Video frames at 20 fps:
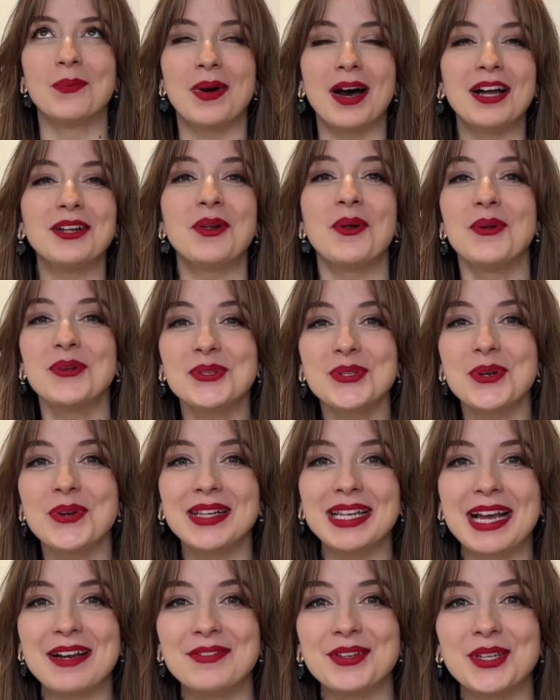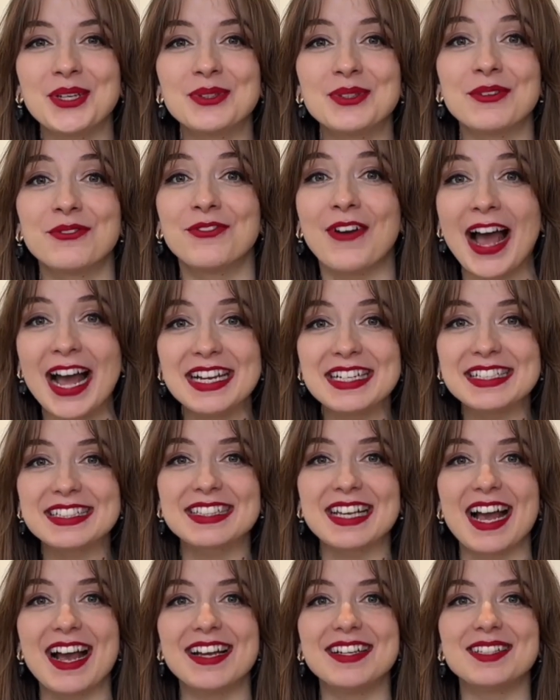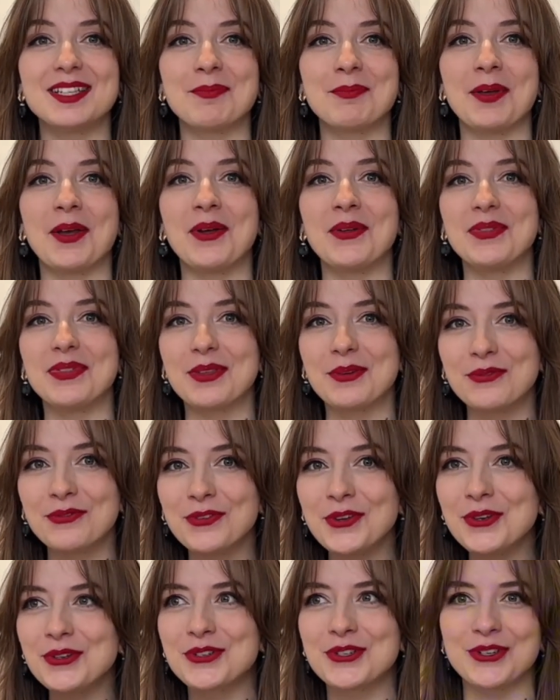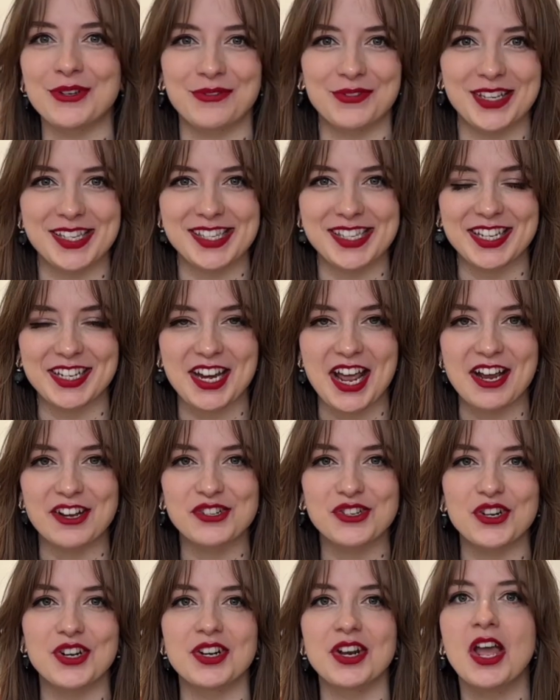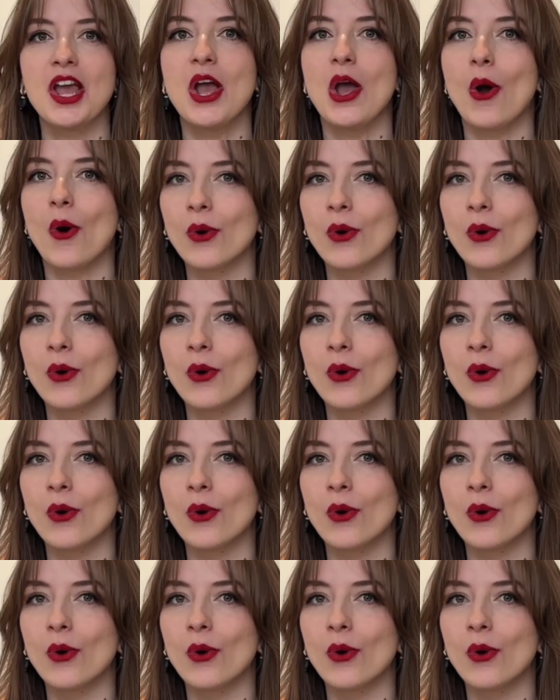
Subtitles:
while also allowing you to fantasize about the future of this connection,